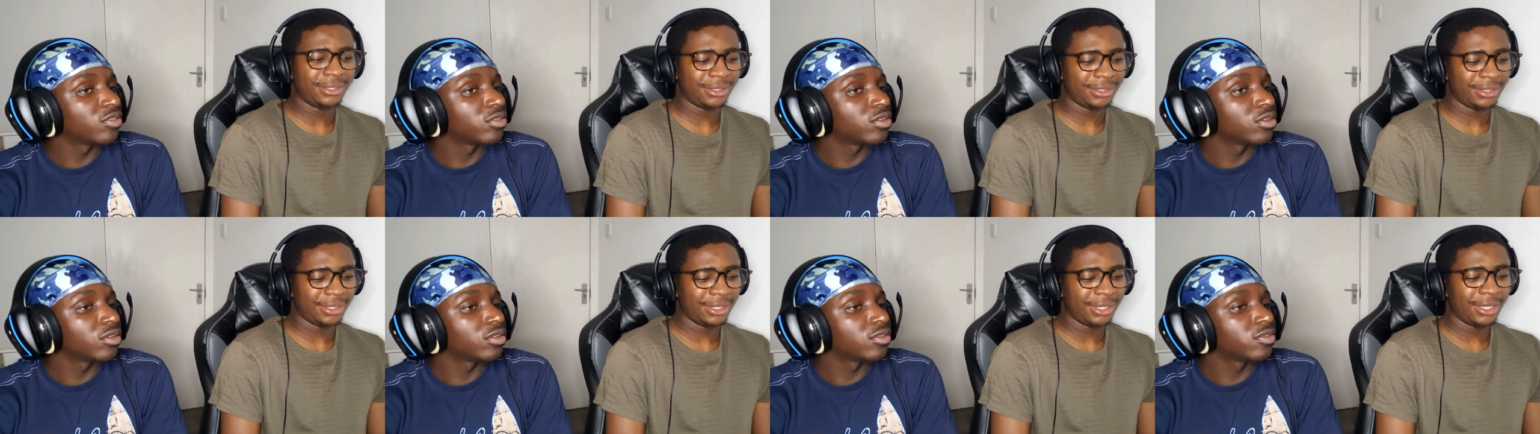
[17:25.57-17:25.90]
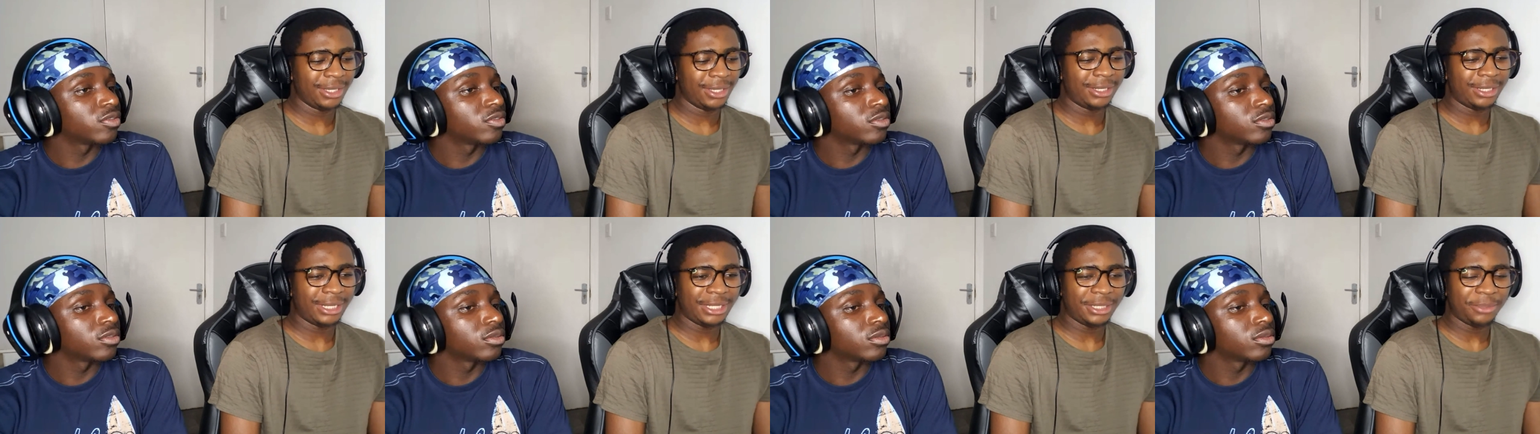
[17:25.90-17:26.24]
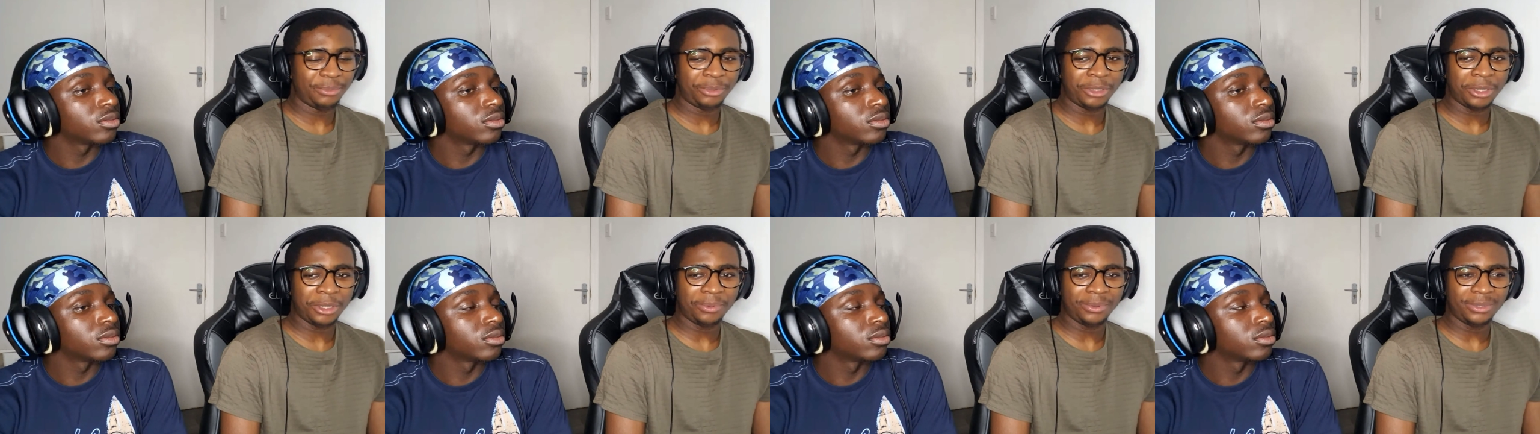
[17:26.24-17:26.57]
Speaker 1: Like, the property
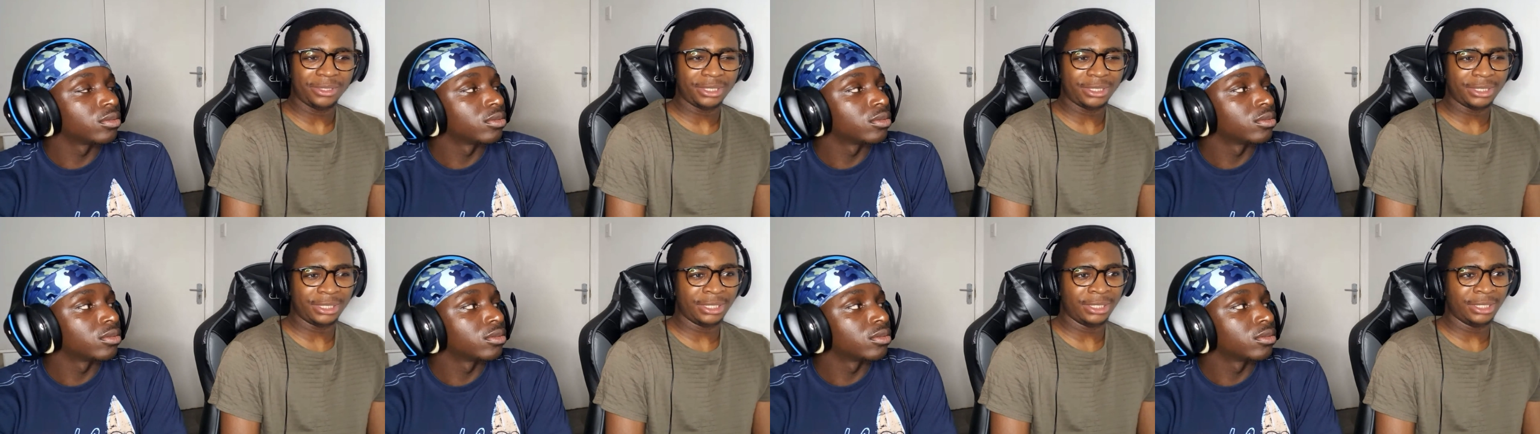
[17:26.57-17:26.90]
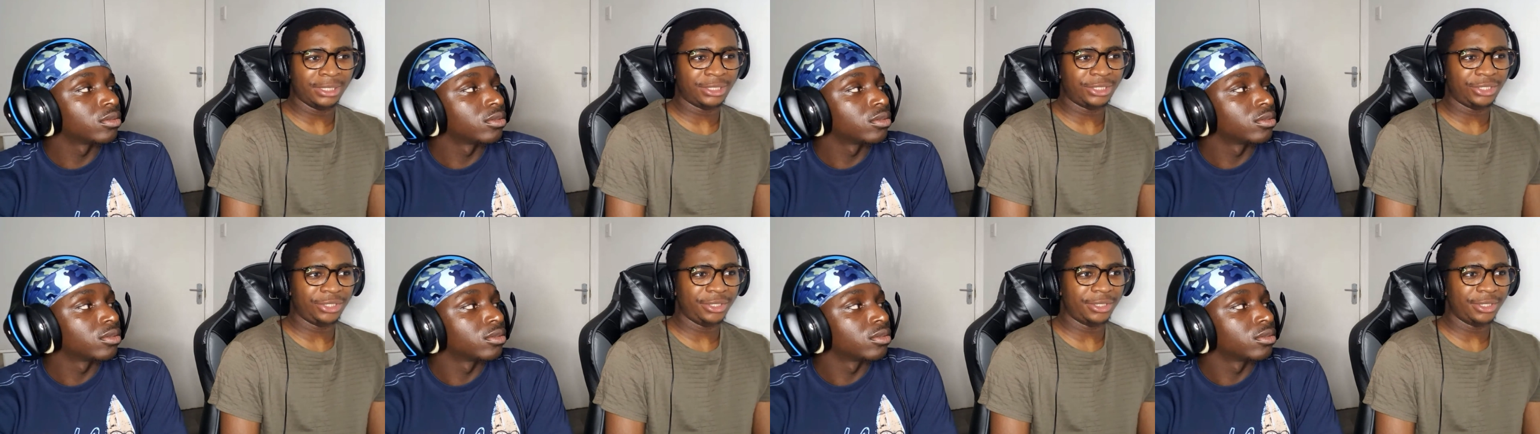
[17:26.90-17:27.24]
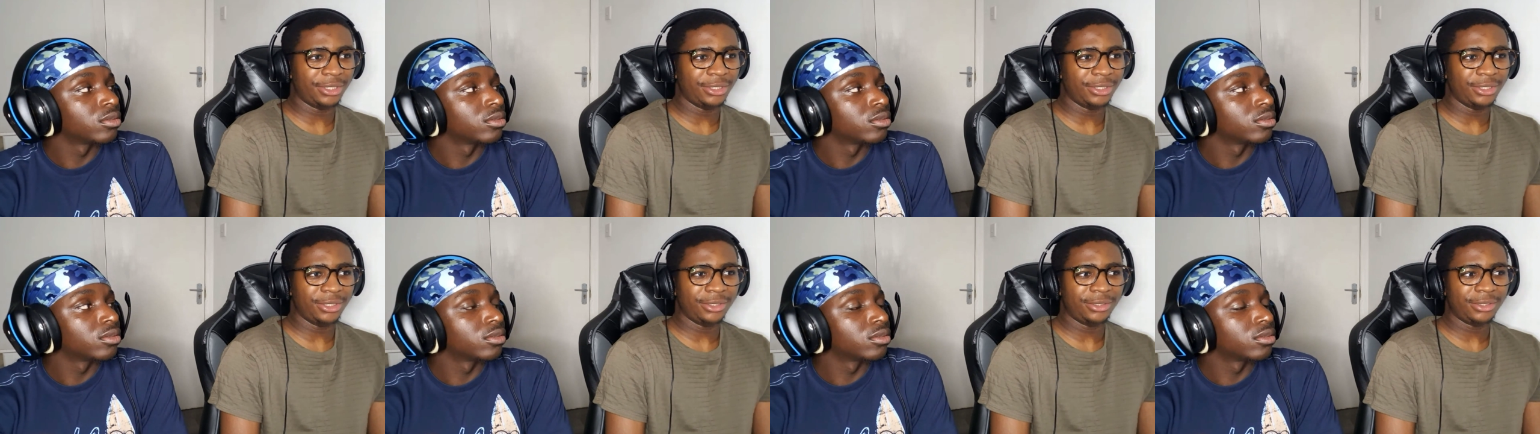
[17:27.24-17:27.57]
didn't cheat on you,
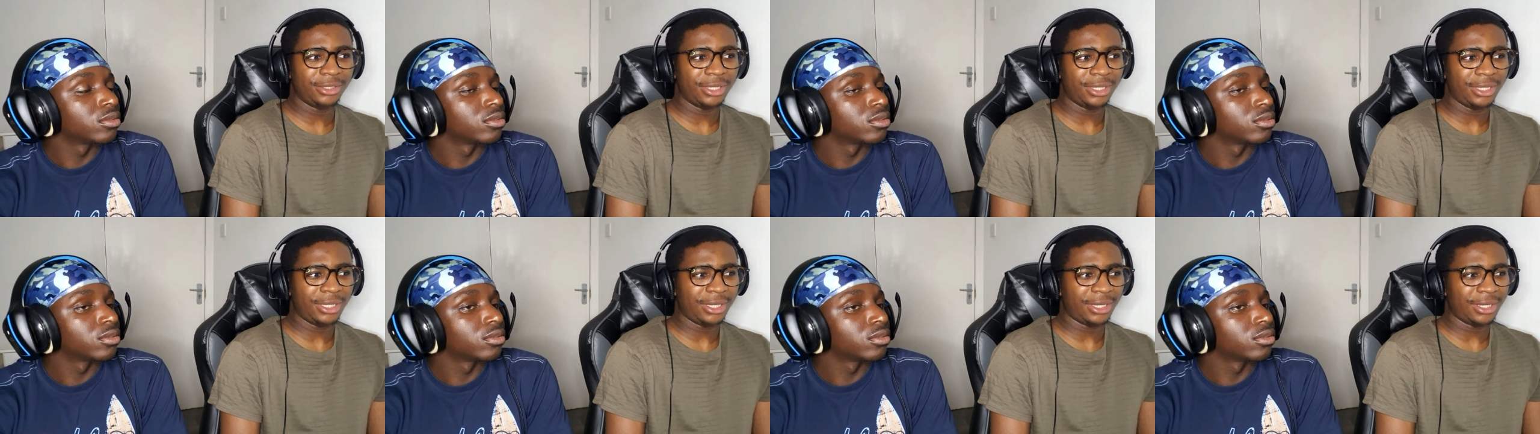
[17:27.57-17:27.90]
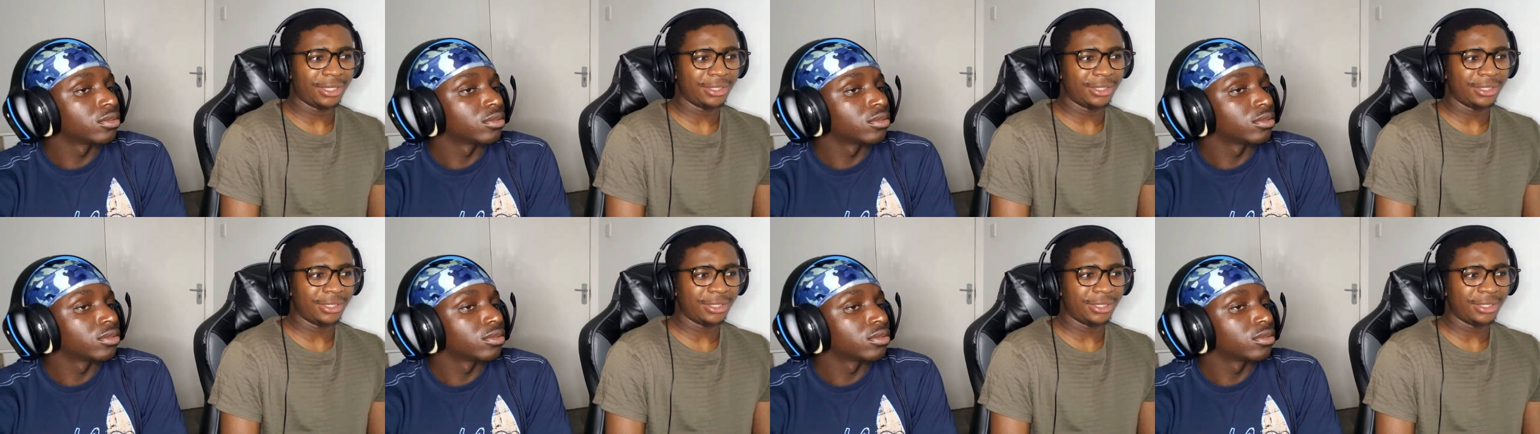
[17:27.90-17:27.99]
God.